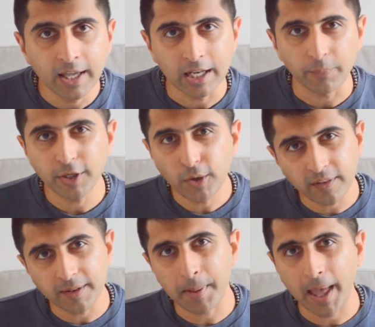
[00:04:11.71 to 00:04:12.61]
Now we know
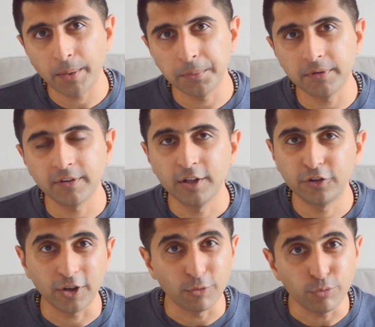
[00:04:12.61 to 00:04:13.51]
that the pound
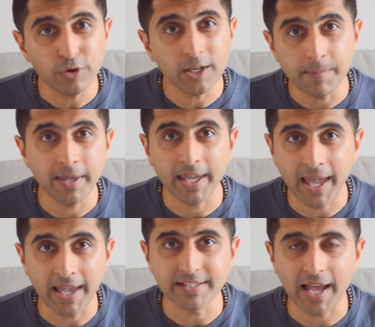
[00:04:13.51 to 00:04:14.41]
took a really big
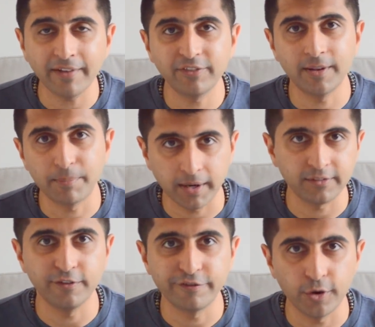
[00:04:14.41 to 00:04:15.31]
hit after the
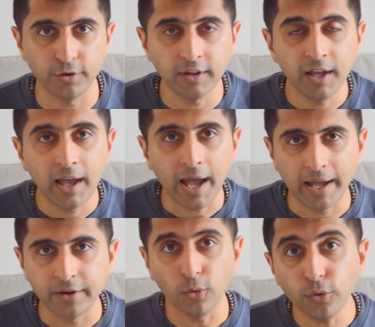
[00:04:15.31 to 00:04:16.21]
Brexit vote
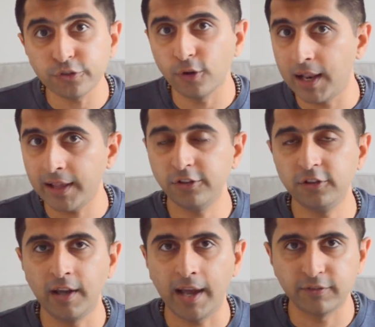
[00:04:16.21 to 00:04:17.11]
and also
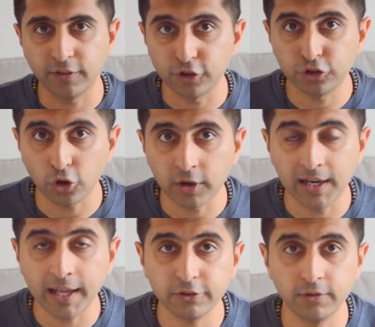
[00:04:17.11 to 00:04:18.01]
last year after the shock
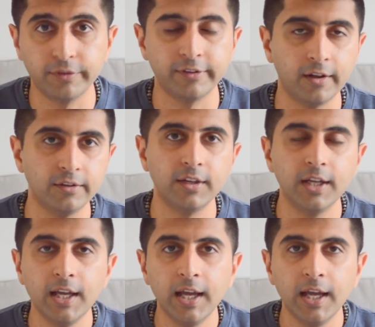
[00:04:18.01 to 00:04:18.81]
election result.